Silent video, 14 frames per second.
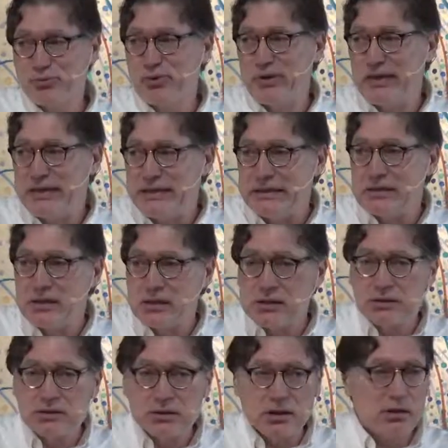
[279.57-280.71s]
pretty
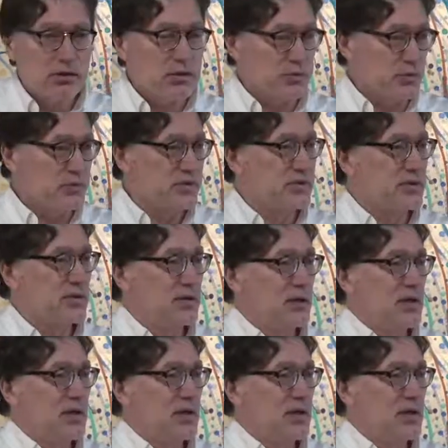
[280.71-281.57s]
darn close